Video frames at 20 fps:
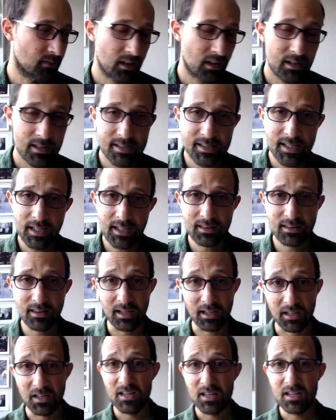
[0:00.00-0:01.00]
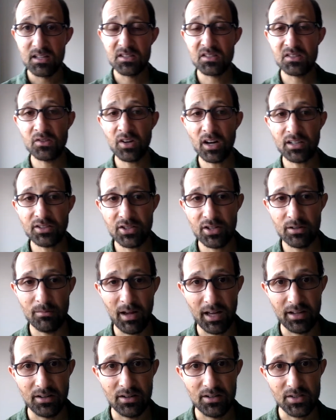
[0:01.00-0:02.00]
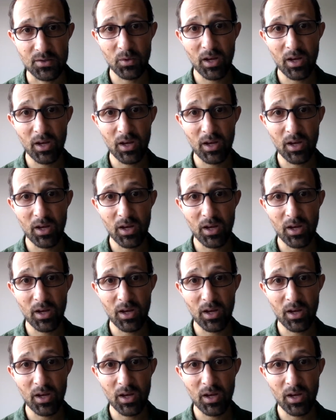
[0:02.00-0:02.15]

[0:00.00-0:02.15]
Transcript: Second thing, structure matters.